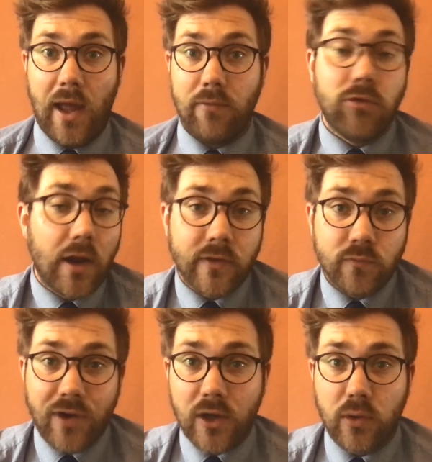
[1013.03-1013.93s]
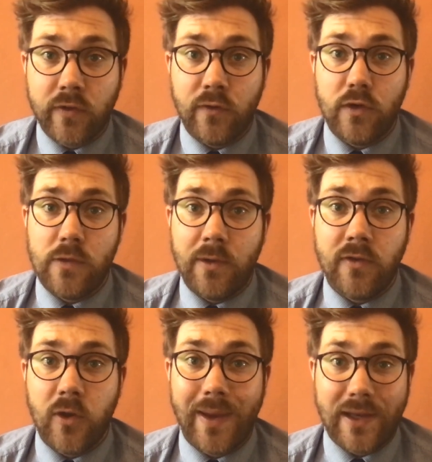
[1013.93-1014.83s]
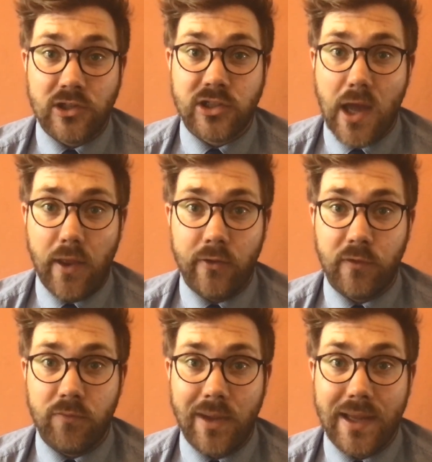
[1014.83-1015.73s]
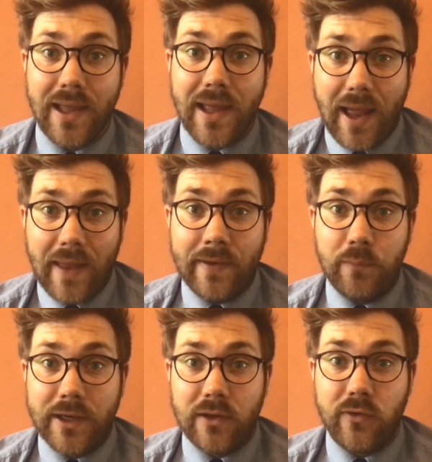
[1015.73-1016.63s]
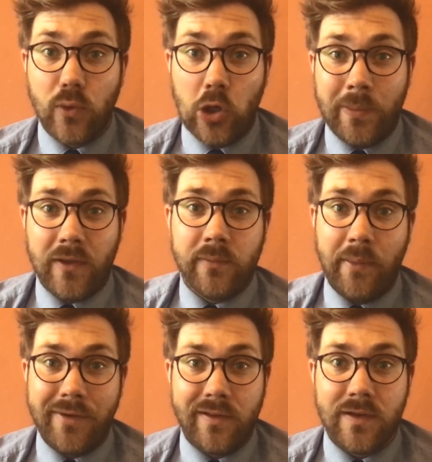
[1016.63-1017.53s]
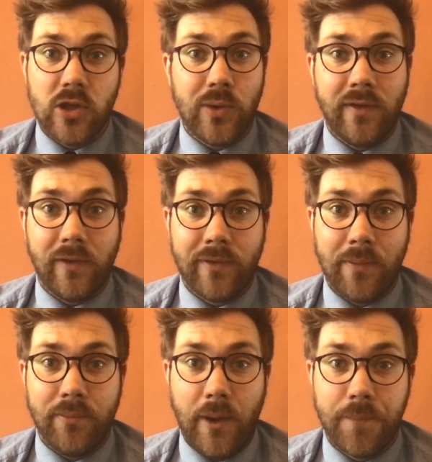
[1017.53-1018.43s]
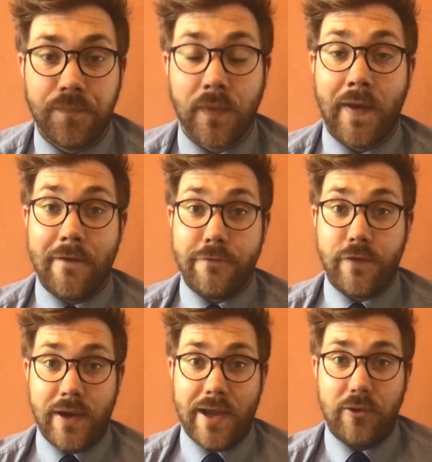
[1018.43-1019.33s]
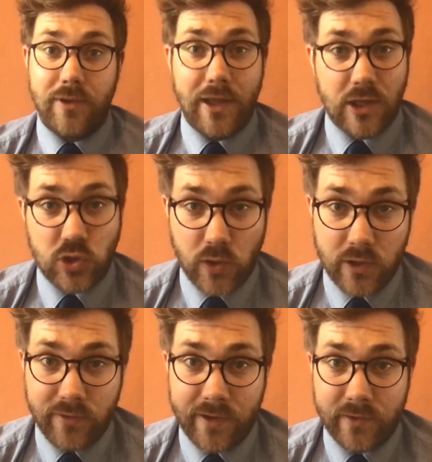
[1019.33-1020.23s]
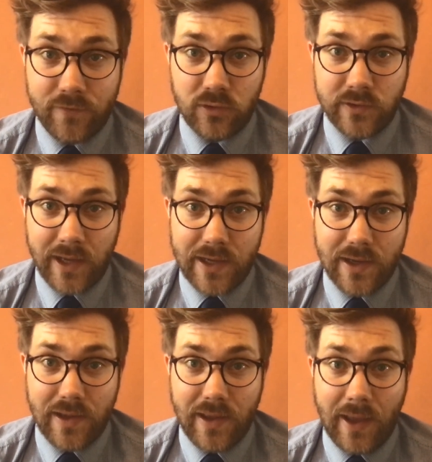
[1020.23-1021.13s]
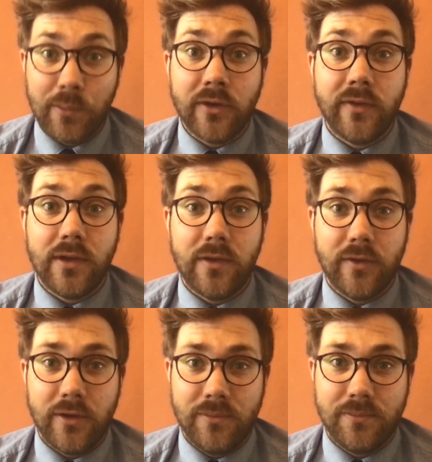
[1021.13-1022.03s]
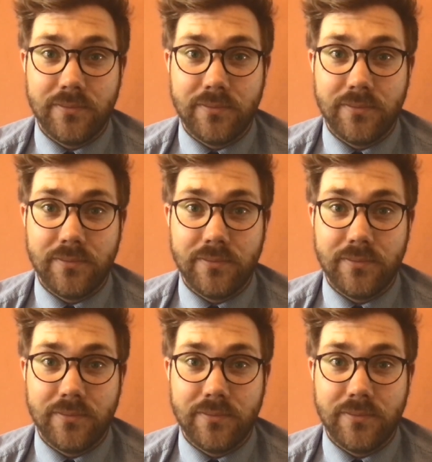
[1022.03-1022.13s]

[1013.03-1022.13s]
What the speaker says: write some records of what you've been doing and share those with me, and then we can talk about them when we see you in September. For now, enjoy the rest of your day, and we'll see you soon.